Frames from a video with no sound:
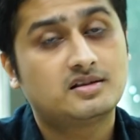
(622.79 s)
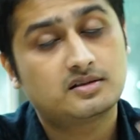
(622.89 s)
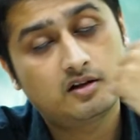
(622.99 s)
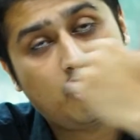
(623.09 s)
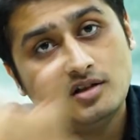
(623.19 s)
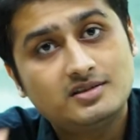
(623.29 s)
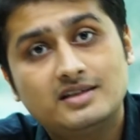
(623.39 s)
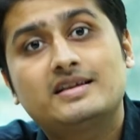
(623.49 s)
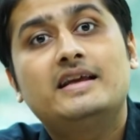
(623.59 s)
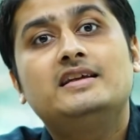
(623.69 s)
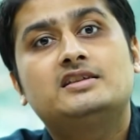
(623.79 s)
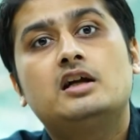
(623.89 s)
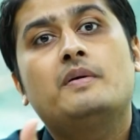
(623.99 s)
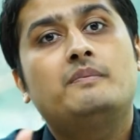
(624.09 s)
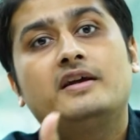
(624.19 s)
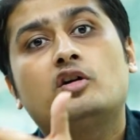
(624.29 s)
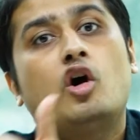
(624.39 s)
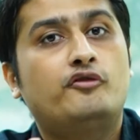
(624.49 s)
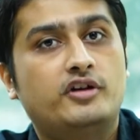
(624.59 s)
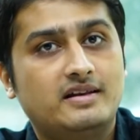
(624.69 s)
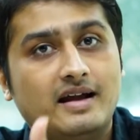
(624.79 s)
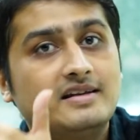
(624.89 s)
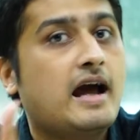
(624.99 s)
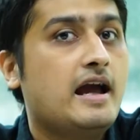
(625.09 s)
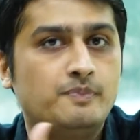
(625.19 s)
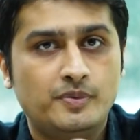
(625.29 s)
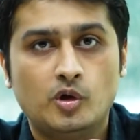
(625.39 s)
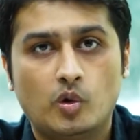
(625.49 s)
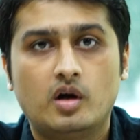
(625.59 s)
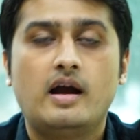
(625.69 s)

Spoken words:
launch its initial public offering, that is IPO,